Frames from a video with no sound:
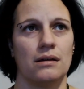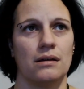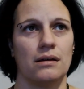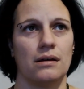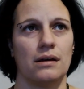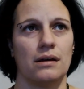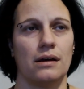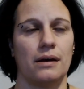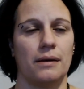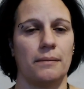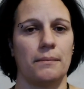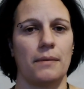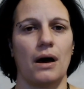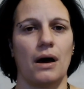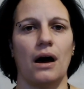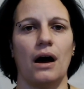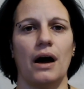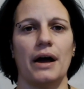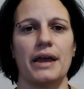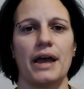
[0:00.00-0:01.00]

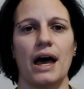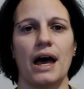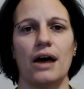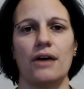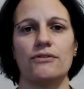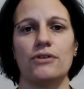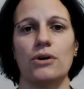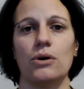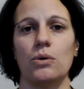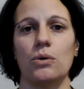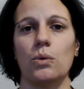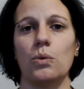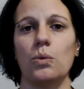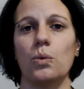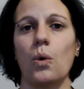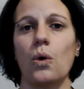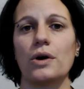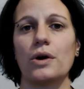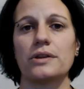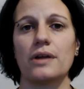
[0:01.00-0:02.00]
I have
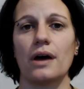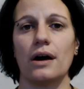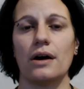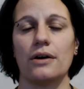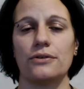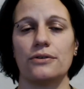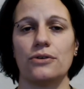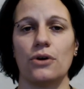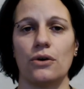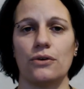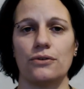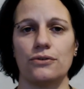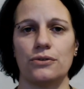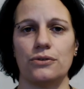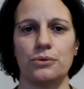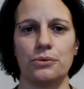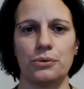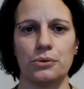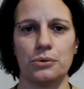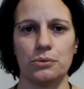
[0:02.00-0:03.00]
walked out of the
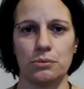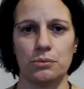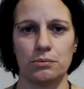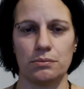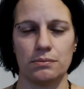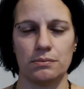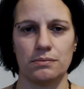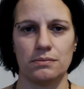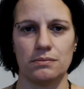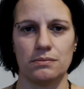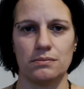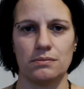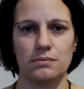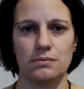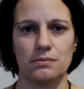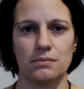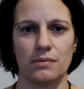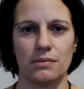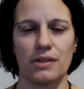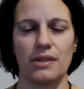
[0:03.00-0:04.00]
room.
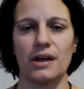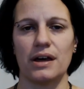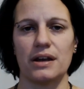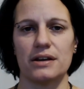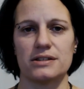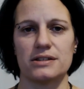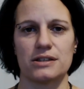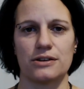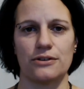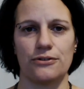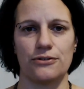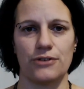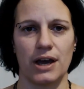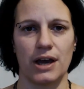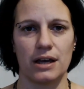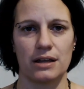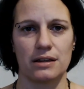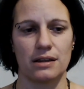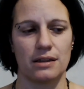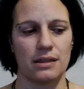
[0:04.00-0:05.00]
That is a
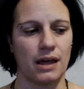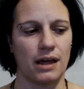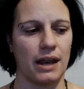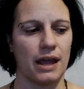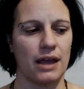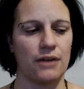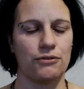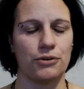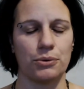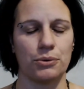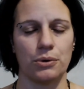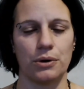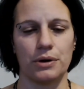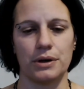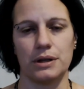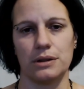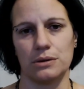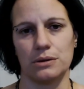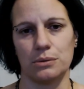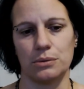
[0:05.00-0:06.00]
fact that everyone
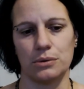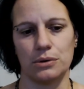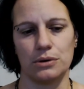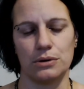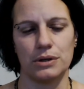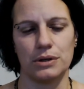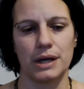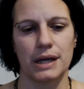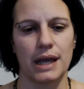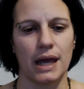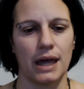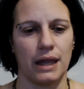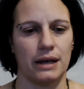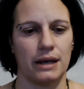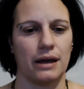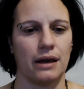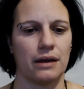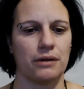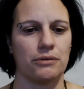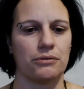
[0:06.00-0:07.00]
in the world can
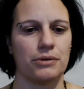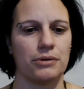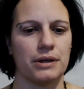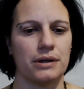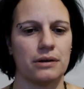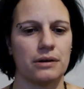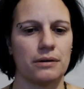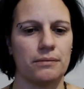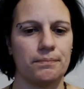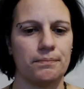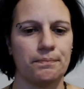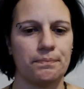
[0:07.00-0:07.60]
agree on.